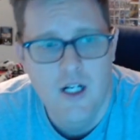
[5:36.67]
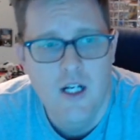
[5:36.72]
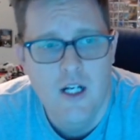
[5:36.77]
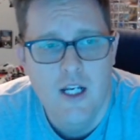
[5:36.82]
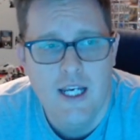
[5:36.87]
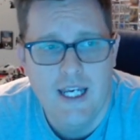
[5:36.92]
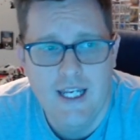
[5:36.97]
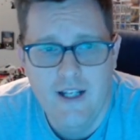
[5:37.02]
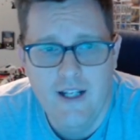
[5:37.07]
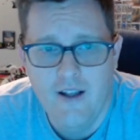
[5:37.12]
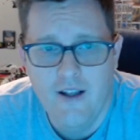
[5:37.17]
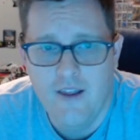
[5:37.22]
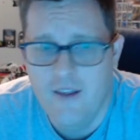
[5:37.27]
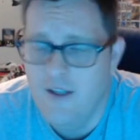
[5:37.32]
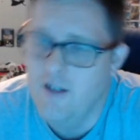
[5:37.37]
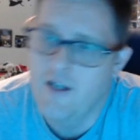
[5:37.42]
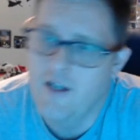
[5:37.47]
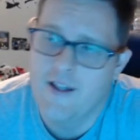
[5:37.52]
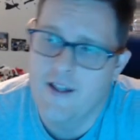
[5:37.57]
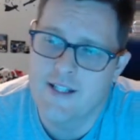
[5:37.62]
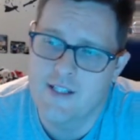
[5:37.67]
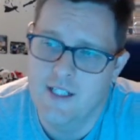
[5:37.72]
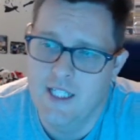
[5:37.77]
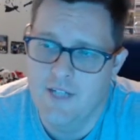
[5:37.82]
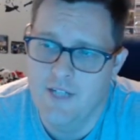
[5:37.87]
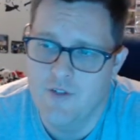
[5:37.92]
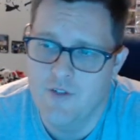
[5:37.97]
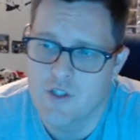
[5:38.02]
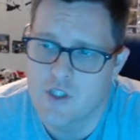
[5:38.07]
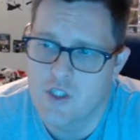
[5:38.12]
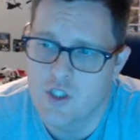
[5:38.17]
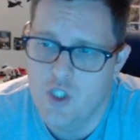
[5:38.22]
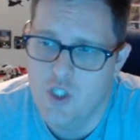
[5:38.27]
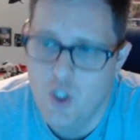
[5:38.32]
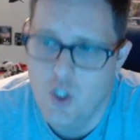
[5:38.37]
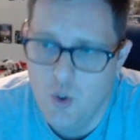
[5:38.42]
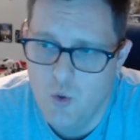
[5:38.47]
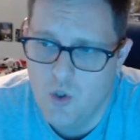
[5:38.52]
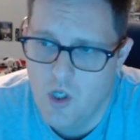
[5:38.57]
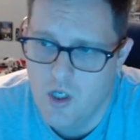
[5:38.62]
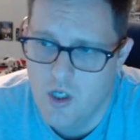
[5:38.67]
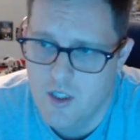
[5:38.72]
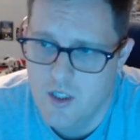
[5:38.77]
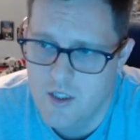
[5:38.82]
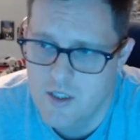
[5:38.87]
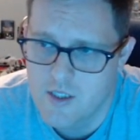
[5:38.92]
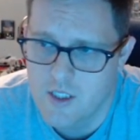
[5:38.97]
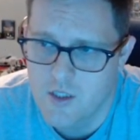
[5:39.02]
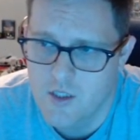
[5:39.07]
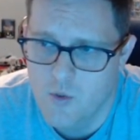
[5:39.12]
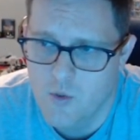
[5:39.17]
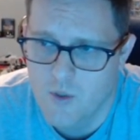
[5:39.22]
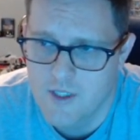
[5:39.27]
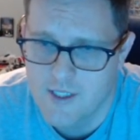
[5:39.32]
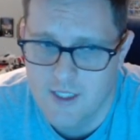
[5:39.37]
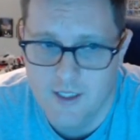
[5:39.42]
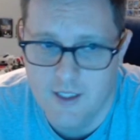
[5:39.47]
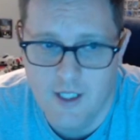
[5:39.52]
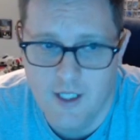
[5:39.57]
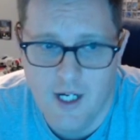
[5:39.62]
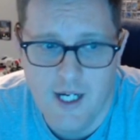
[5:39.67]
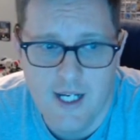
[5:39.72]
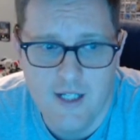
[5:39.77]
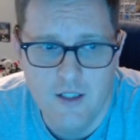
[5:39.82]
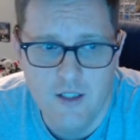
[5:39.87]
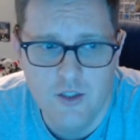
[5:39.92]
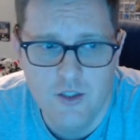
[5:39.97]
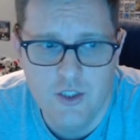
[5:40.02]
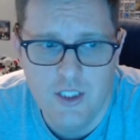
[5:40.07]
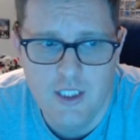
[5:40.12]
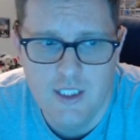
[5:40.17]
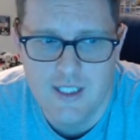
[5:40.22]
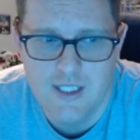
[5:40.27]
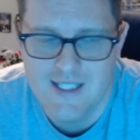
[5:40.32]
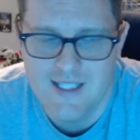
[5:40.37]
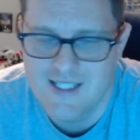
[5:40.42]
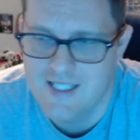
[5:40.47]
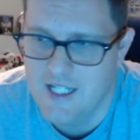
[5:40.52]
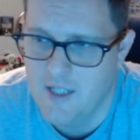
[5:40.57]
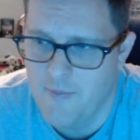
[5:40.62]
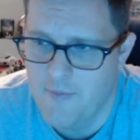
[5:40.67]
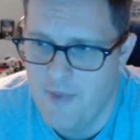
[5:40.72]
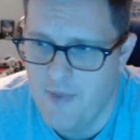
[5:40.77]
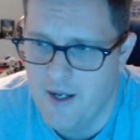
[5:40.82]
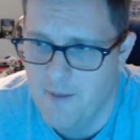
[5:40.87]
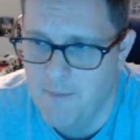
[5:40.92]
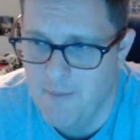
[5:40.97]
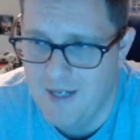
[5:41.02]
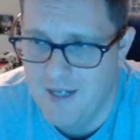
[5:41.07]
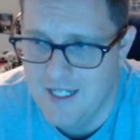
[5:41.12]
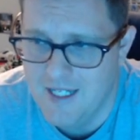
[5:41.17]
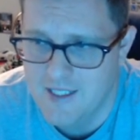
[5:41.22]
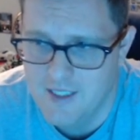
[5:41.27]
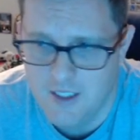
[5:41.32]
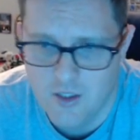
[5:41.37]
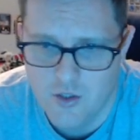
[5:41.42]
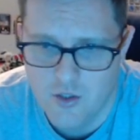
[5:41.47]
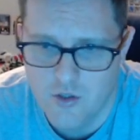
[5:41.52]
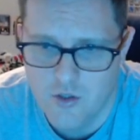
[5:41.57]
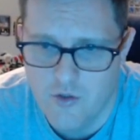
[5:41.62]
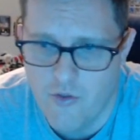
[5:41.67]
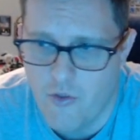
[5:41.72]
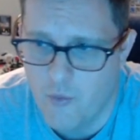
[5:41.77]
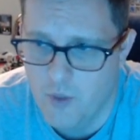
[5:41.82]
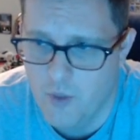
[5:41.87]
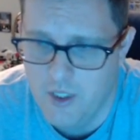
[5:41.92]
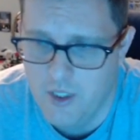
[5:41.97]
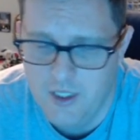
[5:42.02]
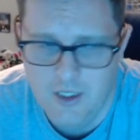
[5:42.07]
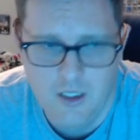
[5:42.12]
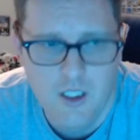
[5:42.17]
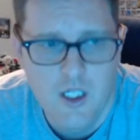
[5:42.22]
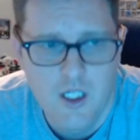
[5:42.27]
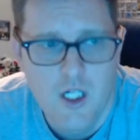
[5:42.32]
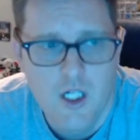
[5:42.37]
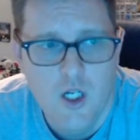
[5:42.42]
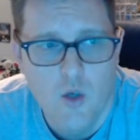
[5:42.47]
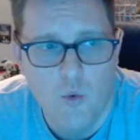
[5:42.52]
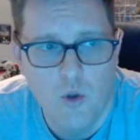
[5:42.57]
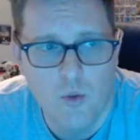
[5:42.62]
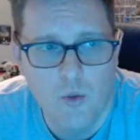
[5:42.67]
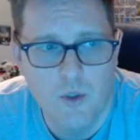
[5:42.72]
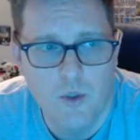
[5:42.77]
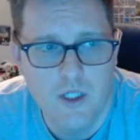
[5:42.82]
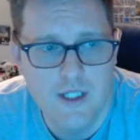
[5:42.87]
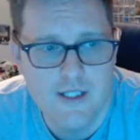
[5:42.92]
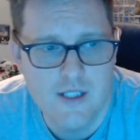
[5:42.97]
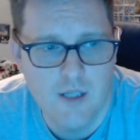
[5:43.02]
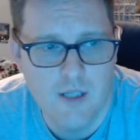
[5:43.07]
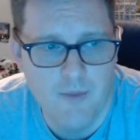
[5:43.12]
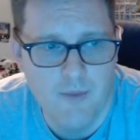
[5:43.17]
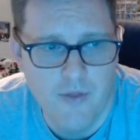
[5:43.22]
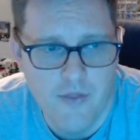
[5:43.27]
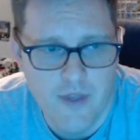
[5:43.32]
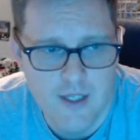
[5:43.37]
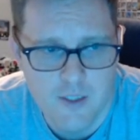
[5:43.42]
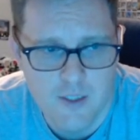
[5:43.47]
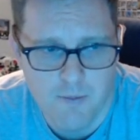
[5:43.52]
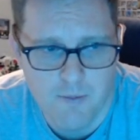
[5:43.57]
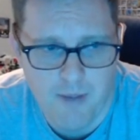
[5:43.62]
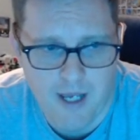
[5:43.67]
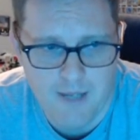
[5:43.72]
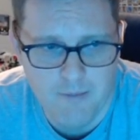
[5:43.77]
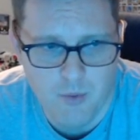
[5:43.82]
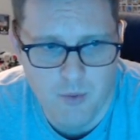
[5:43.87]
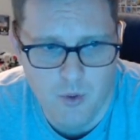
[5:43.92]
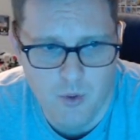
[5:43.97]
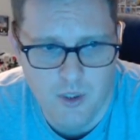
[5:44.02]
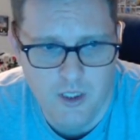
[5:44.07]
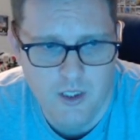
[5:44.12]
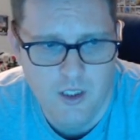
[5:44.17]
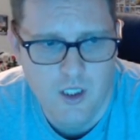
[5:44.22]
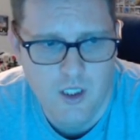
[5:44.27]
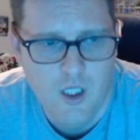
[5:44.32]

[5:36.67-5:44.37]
In theory, that's going to give us 2 cards into our Zenkai energy to set up that amazing turn 3 where we're going to summon this bad boy.